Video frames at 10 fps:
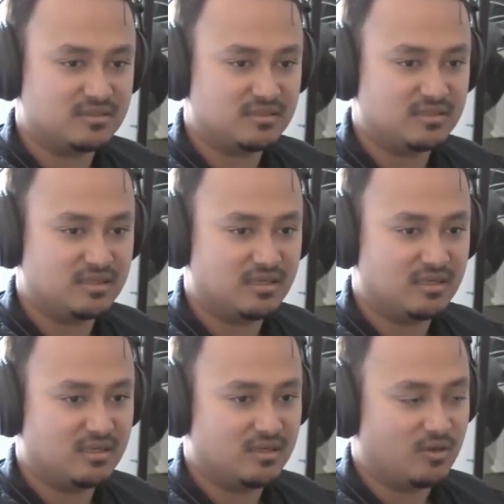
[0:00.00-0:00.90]
yeah
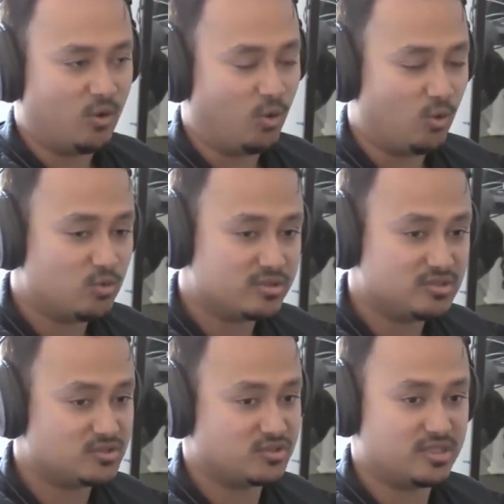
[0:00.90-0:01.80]
holy
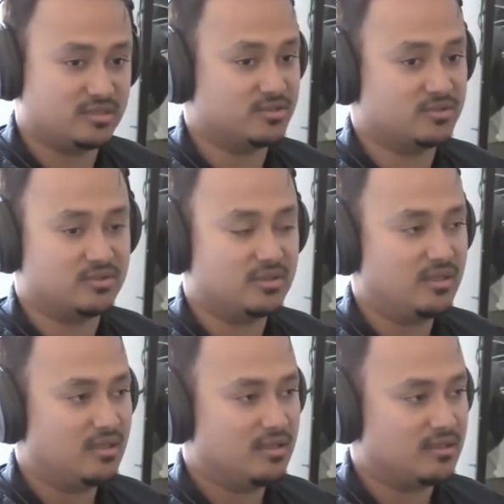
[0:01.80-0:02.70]
shit, dude.
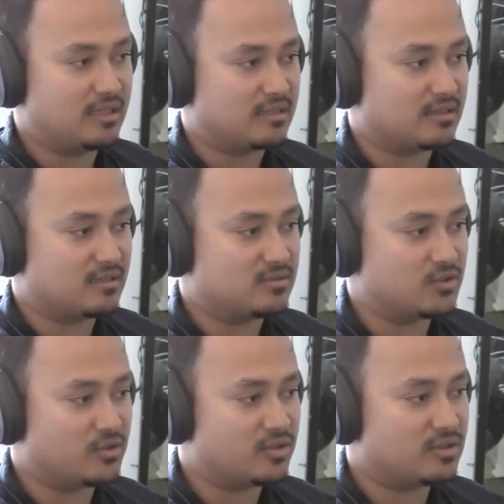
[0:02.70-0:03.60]
Like
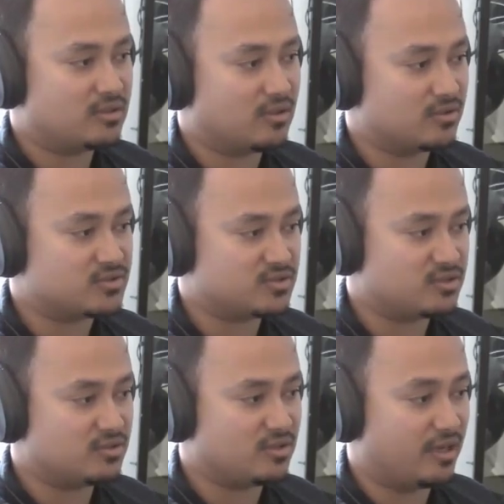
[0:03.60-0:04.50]
during Art
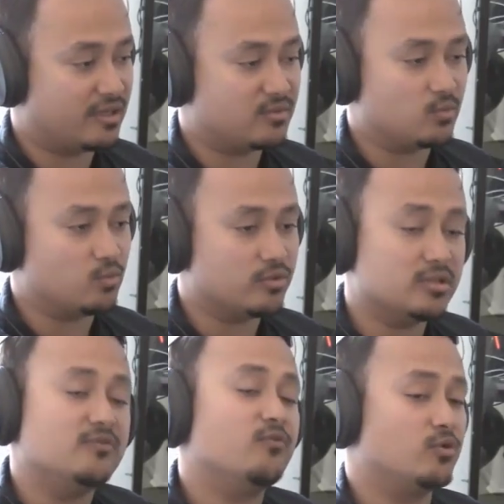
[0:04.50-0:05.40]
Center, I got
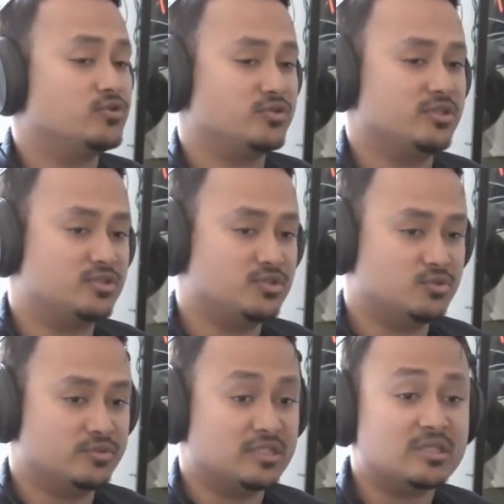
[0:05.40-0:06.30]
really fortunate to
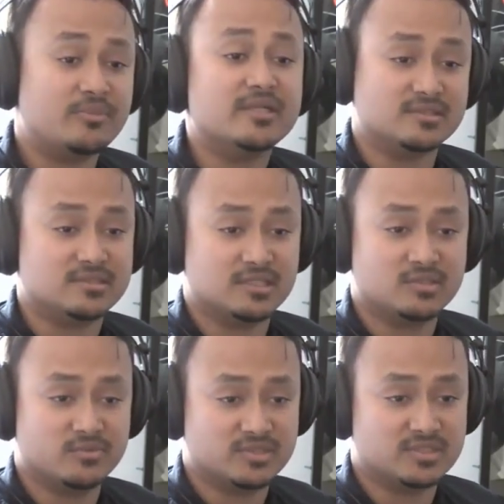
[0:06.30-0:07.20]
do an independent study
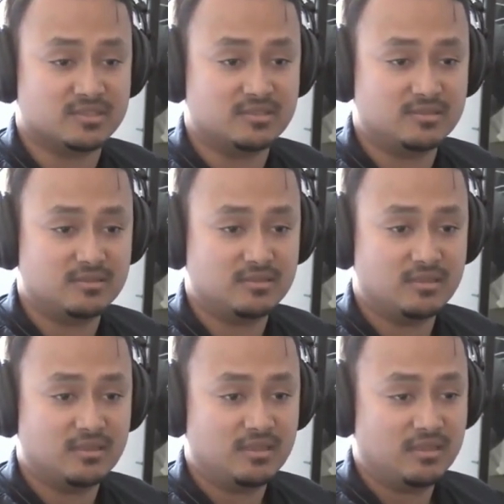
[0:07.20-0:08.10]
with Syd.
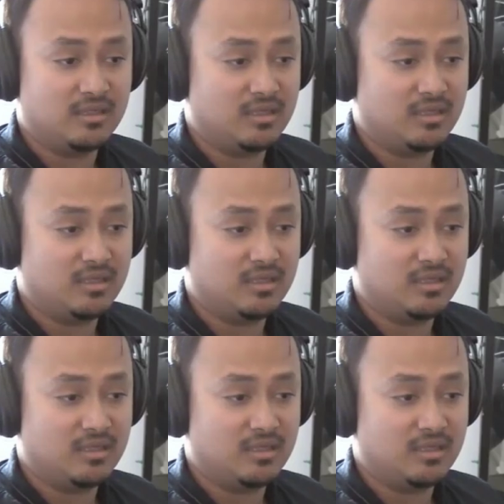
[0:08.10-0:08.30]
Wow.